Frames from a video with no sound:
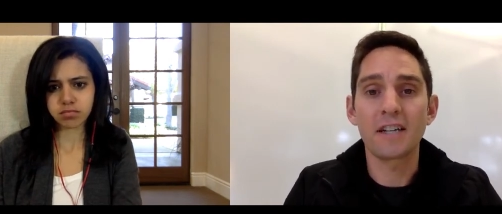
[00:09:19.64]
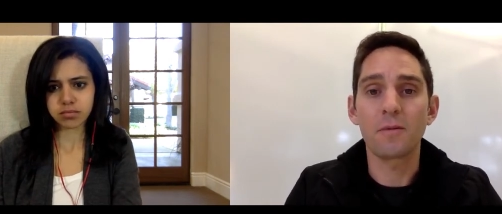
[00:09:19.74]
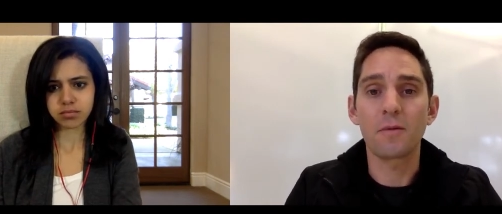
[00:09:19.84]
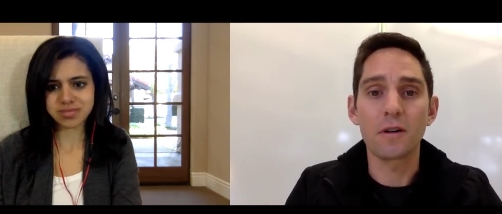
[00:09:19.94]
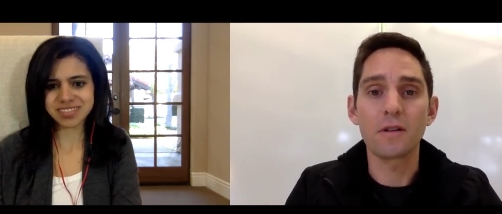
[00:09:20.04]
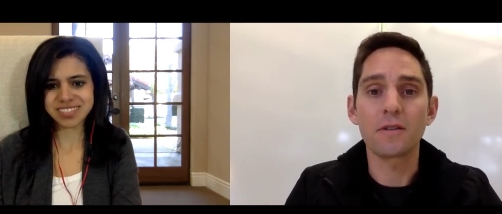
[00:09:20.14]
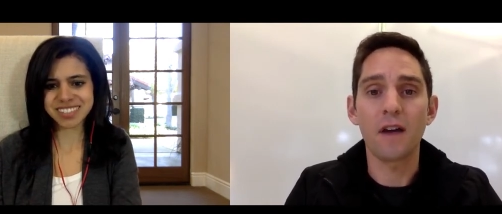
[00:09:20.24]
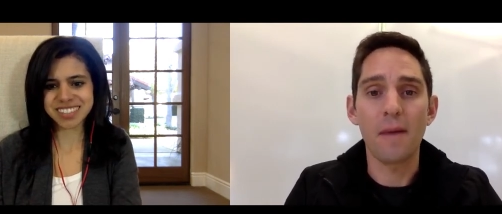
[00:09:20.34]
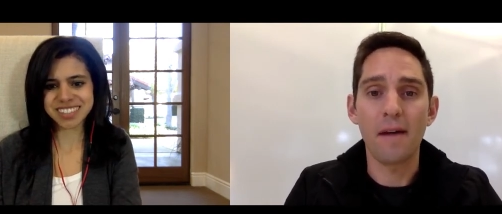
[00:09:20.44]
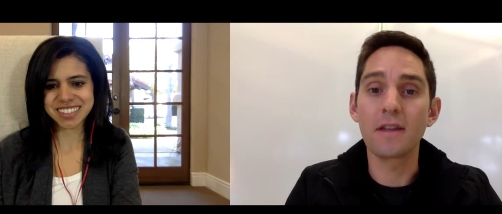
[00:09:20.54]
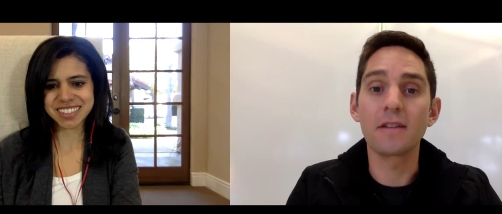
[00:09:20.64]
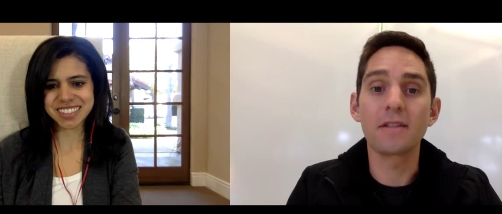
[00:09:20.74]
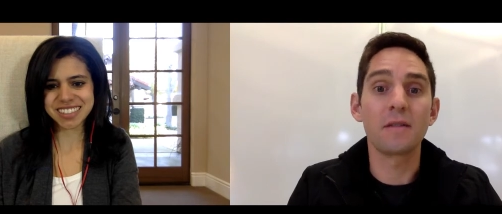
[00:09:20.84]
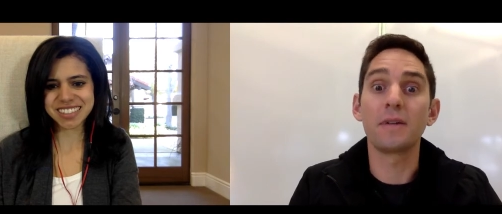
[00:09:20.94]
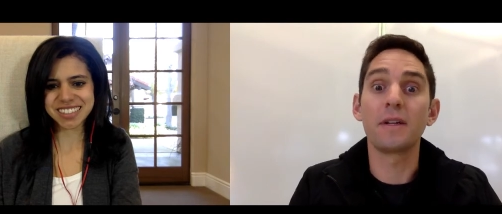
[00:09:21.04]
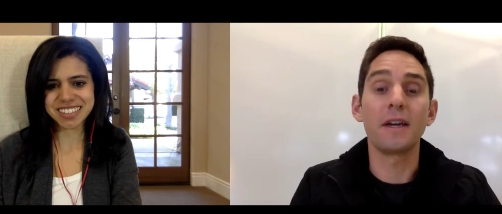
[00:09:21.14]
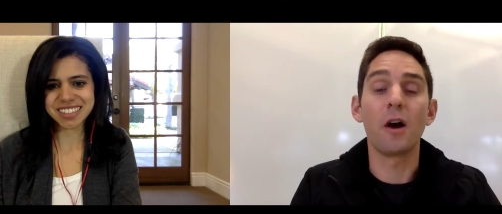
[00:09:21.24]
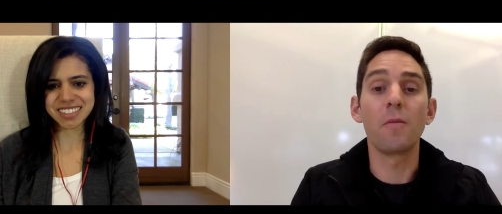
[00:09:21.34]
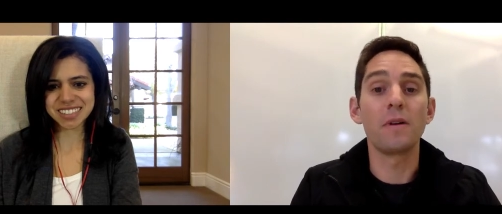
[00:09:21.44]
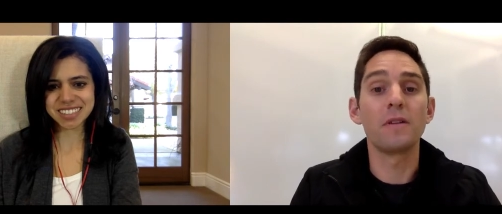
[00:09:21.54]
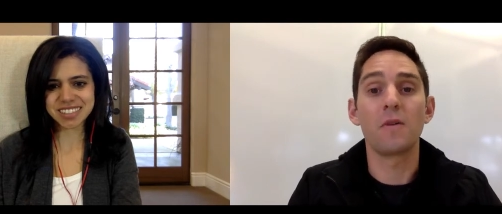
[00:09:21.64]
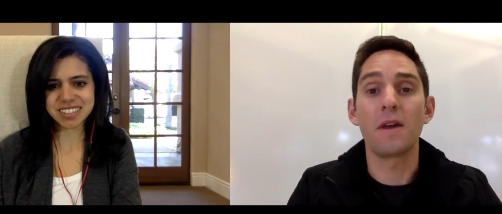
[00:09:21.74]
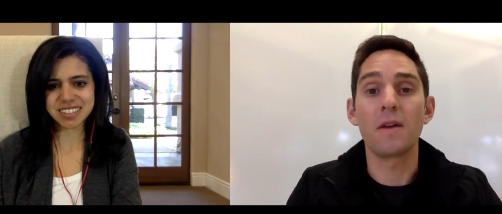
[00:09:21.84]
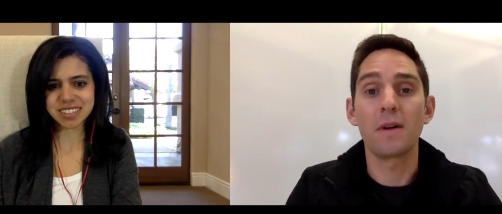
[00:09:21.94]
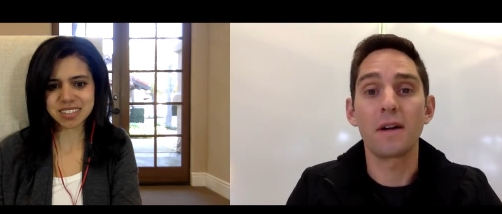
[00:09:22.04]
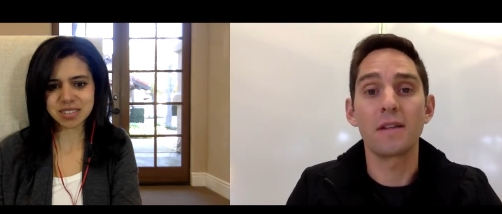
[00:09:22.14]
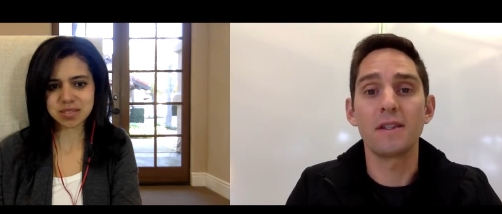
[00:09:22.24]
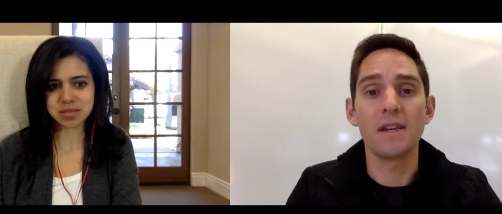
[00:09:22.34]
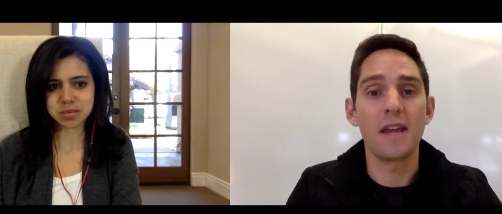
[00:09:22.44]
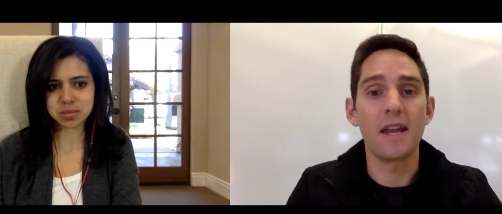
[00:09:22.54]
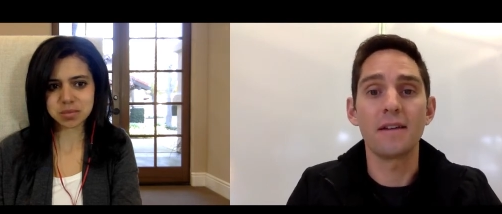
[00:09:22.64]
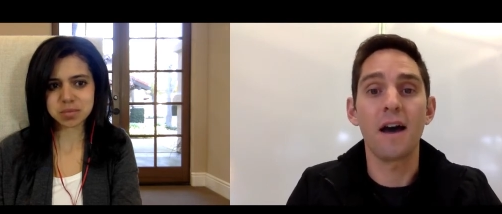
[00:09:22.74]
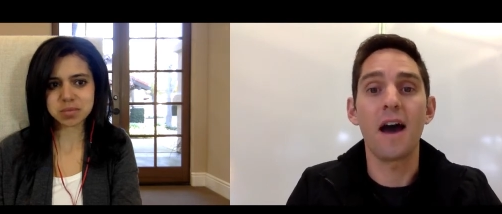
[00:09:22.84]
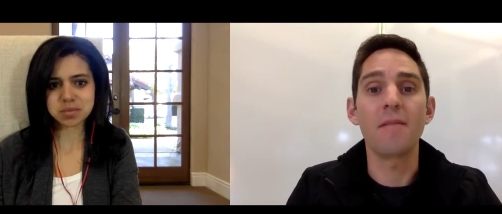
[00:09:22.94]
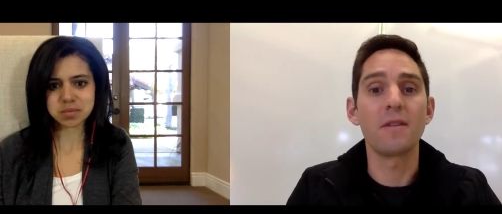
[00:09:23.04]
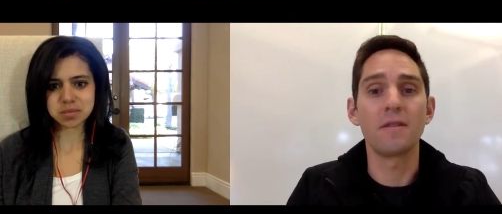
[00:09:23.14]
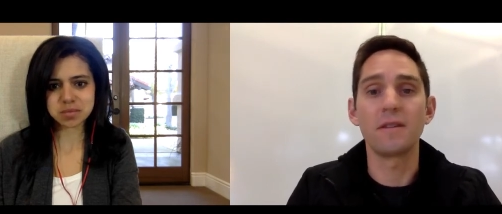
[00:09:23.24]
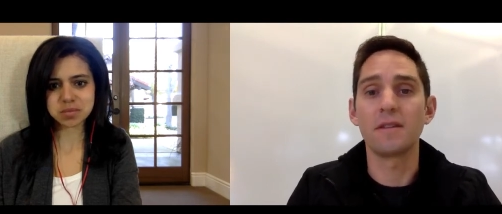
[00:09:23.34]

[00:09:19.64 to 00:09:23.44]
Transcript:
Speaker 1: dashboards. Everything's completely open, so anyone can see at any time.